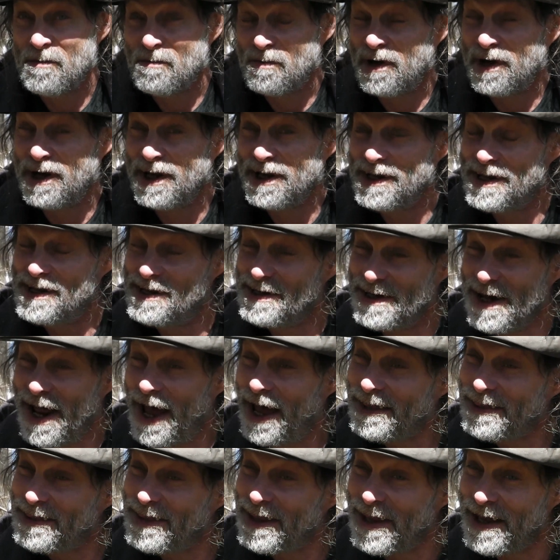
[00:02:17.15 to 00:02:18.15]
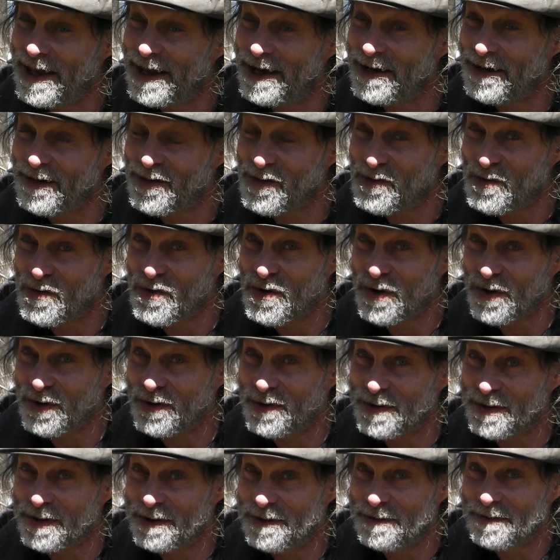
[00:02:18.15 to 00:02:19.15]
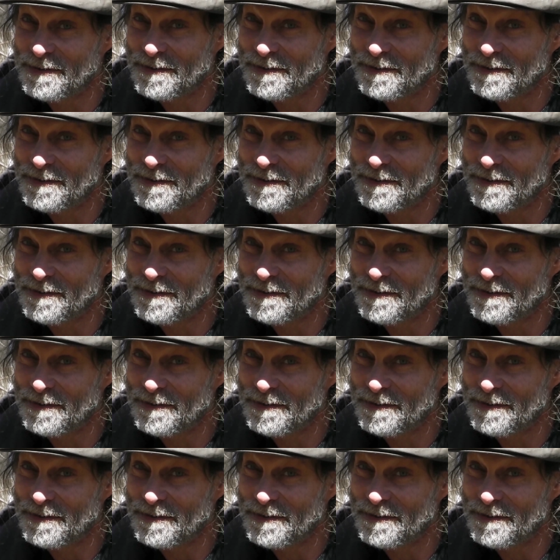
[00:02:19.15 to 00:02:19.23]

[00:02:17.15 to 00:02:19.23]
But it is not the end of the world.